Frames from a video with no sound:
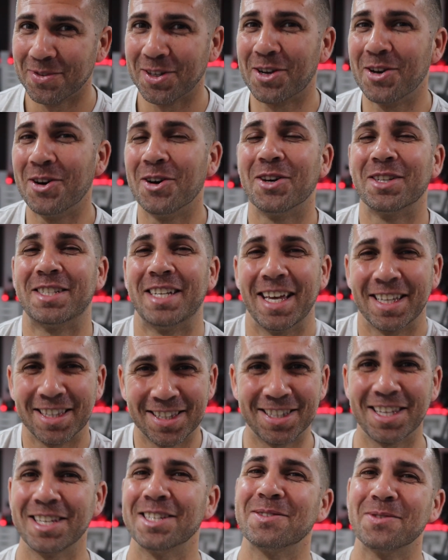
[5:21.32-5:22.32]
because
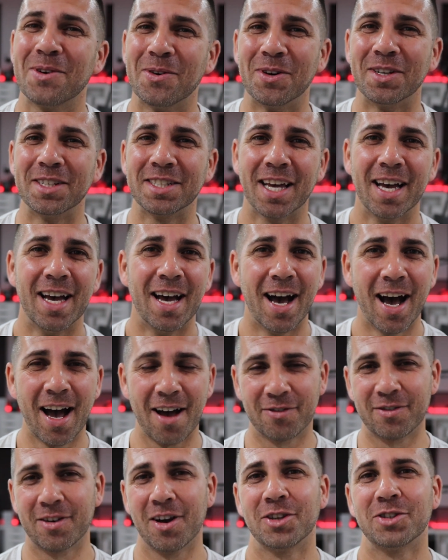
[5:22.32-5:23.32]
at this moment
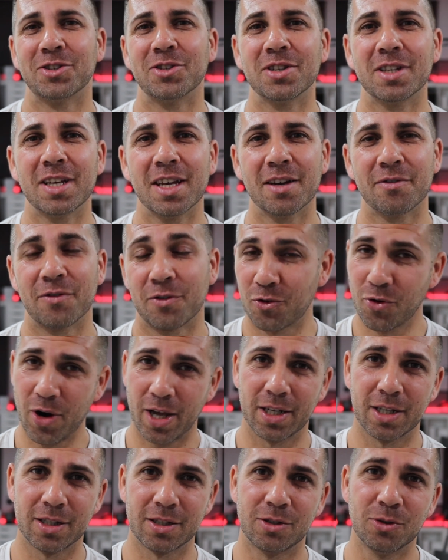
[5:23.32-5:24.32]
I've got to give
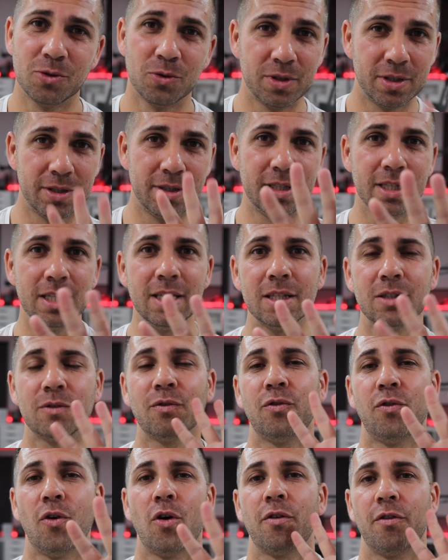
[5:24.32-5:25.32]
credit to these
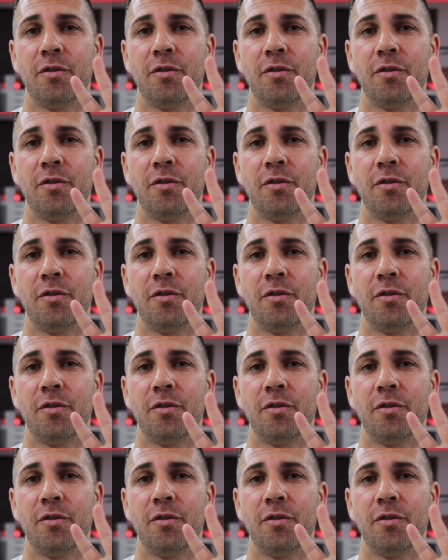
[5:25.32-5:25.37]
four